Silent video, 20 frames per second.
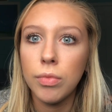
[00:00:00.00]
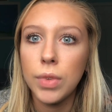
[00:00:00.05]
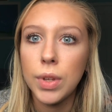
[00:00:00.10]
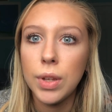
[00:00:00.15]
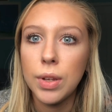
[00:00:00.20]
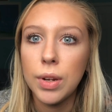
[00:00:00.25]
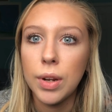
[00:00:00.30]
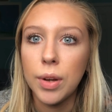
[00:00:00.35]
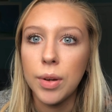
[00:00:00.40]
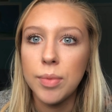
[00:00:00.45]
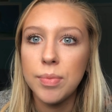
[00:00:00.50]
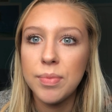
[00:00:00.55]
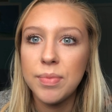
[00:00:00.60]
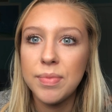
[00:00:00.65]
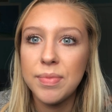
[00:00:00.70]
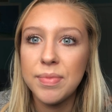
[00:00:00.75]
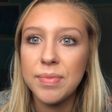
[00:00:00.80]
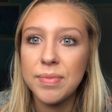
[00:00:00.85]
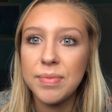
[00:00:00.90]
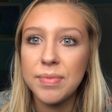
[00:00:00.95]
you know,
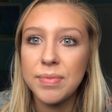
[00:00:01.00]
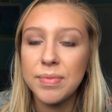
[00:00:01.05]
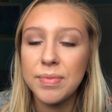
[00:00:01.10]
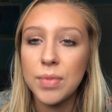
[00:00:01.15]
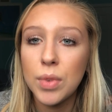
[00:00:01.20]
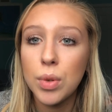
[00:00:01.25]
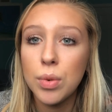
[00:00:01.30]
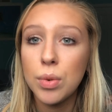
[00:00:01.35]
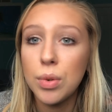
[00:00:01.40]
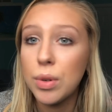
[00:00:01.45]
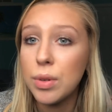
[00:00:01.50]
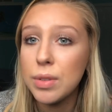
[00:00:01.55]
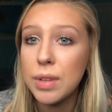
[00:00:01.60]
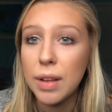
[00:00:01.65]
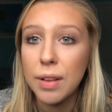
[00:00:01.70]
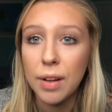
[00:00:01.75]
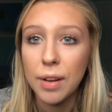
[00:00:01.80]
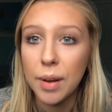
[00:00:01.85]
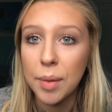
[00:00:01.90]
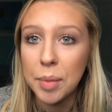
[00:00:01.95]
who knows how
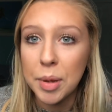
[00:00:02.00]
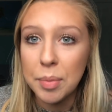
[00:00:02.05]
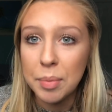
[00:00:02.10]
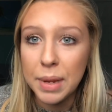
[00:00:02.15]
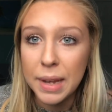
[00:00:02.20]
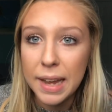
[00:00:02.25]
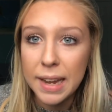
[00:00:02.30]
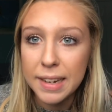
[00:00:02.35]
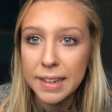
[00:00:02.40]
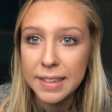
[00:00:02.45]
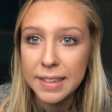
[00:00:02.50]
long I'm going to be on